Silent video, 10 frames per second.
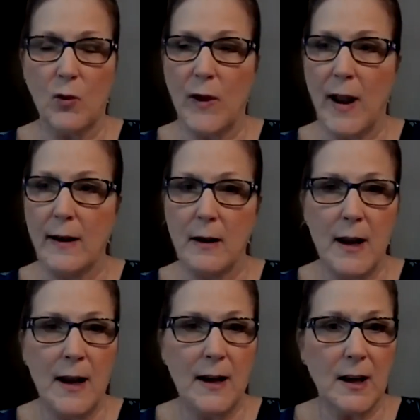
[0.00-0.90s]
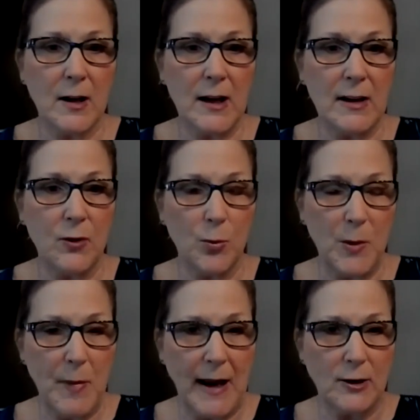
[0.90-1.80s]
So that can either
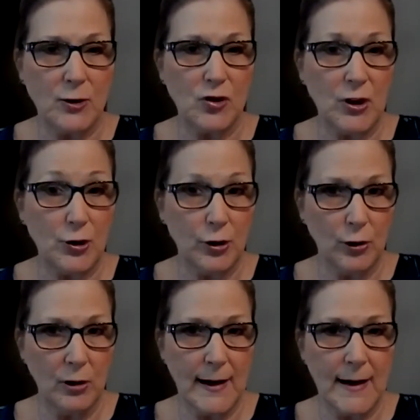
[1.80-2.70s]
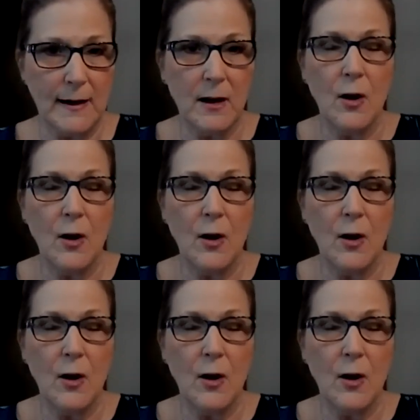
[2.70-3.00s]
be managed internally